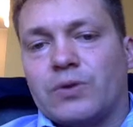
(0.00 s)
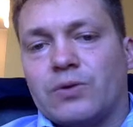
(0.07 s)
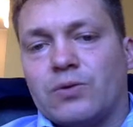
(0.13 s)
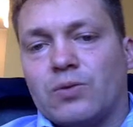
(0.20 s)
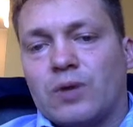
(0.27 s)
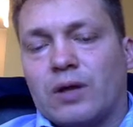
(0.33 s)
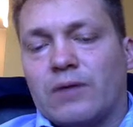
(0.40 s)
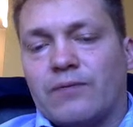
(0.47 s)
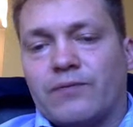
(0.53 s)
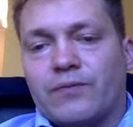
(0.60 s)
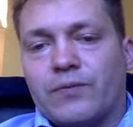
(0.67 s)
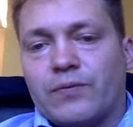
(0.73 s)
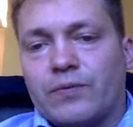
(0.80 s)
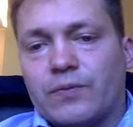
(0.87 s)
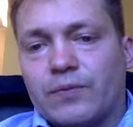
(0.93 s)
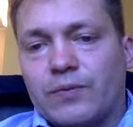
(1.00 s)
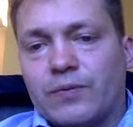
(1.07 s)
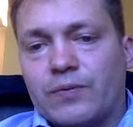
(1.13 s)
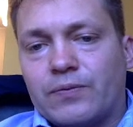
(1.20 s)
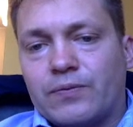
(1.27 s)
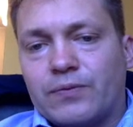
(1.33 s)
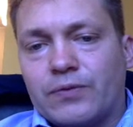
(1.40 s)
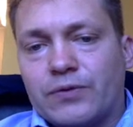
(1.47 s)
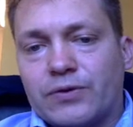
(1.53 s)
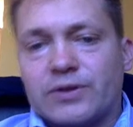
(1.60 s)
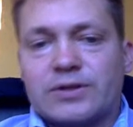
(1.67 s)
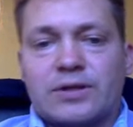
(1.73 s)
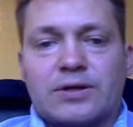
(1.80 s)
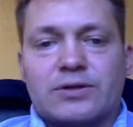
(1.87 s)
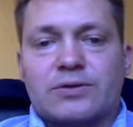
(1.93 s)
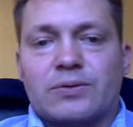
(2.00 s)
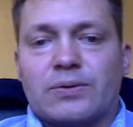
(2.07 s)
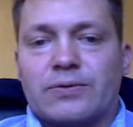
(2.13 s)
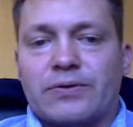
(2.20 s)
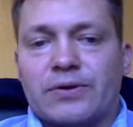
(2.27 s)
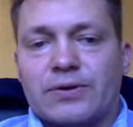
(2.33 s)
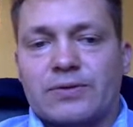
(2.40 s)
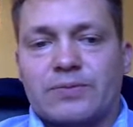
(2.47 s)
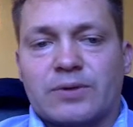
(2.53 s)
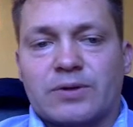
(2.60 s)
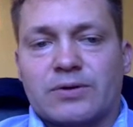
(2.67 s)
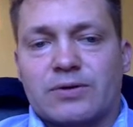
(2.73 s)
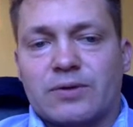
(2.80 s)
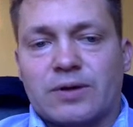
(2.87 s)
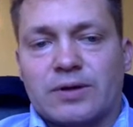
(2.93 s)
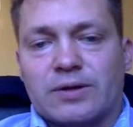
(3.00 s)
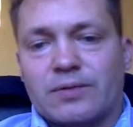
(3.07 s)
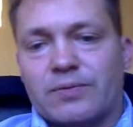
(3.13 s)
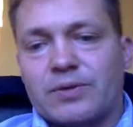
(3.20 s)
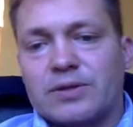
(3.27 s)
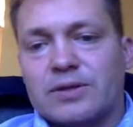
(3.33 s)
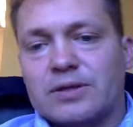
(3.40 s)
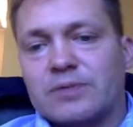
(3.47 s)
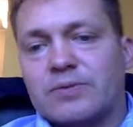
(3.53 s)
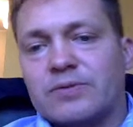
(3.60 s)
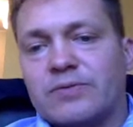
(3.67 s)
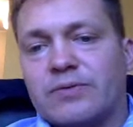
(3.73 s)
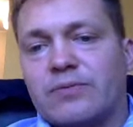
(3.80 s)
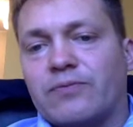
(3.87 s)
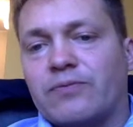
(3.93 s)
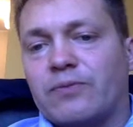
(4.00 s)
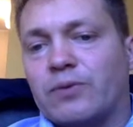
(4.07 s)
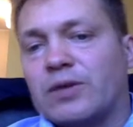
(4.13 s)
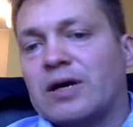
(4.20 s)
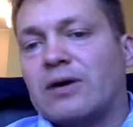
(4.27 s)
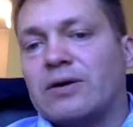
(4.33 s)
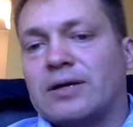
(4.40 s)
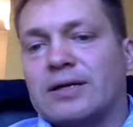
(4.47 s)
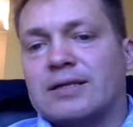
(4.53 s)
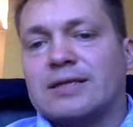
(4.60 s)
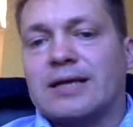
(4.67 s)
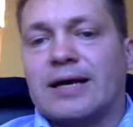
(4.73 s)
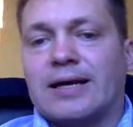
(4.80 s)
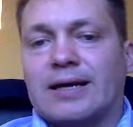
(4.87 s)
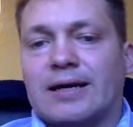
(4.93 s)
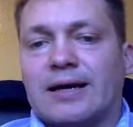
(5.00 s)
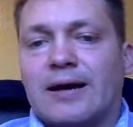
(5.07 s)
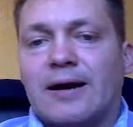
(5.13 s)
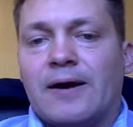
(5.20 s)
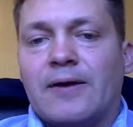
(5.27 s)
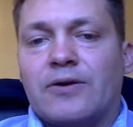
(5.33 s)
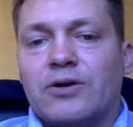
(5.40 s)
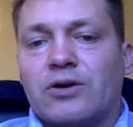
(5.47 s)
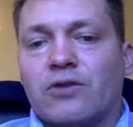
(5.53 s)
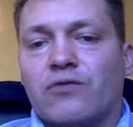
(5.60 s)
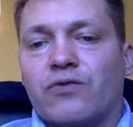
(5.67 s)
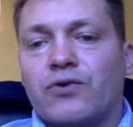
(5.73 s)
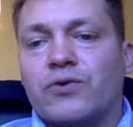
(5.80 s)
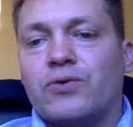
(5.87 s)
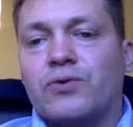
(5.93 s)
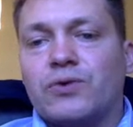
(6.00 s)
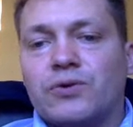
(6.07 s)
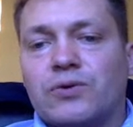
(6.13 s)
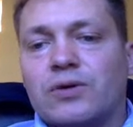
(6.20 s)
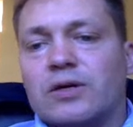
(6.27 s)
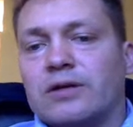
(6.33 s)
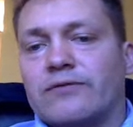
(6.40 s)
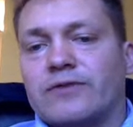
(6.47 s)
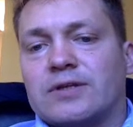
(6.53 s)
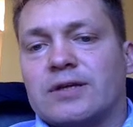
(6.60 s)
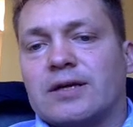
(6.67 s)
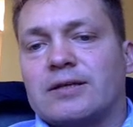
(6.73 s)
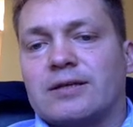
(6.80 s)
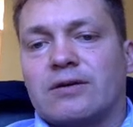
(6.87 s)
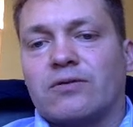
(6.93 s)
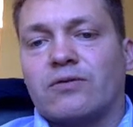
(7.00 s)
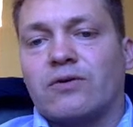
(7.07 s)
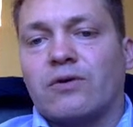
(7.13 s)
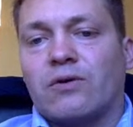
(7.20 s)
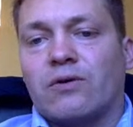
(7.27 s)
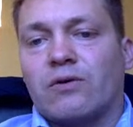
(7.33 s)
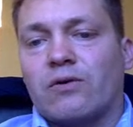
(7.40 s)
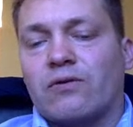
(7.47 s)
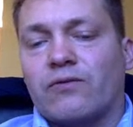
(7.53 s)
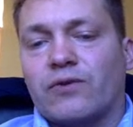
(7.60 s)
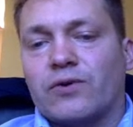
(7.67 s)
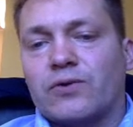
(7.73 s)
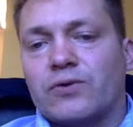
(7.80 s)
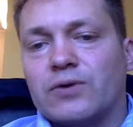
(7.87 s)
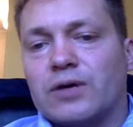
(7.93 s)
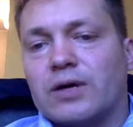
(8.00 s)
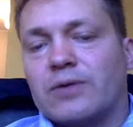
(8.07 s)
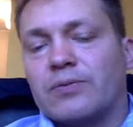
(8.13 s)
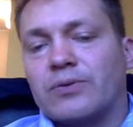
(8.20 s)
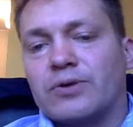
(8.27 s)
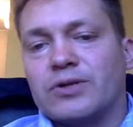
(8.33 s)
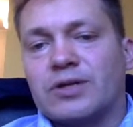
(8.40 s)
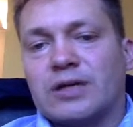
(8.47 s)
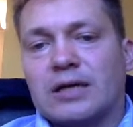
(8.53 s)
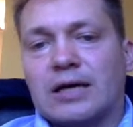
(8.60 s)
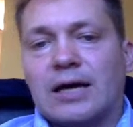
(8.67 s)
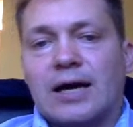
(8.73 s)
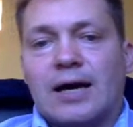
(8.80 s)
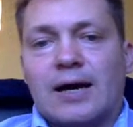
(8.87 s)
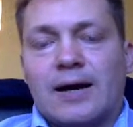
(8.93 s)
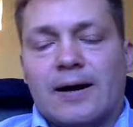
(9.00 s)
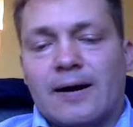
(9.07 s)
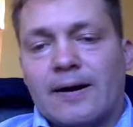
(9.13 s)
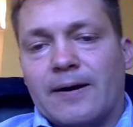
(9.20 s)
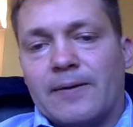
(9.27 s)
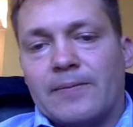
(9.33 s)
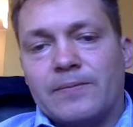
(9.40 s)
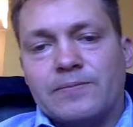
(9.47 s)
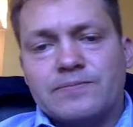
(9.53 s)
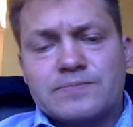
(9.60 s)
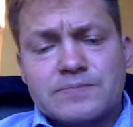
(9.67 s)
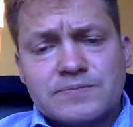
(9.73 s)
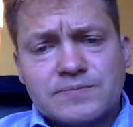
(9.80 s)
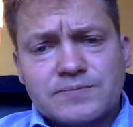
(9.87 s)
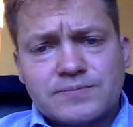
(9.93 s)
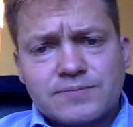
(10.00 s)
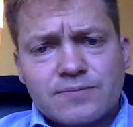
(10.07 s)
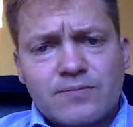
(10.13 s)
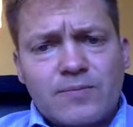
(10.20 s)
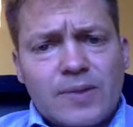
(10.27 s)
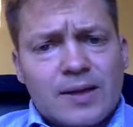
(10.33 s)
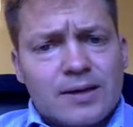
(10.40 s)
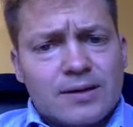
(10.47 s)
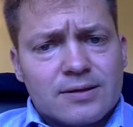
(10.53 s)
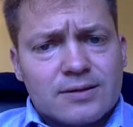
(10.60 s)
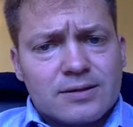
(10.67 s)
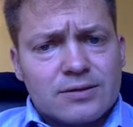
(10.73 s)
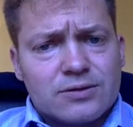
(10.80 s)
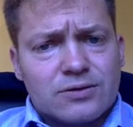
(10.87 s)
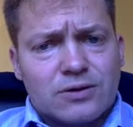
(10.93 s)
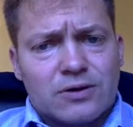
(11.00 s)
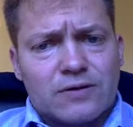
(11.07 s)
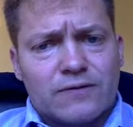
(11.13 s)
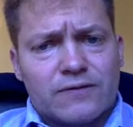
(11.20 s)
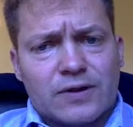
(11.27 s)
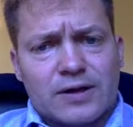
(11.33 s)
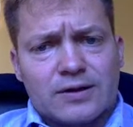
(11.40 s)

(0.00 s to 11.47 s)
well, first things first, but the business without understanding, for who you are advertising, or for who you are preaching, um, is sort of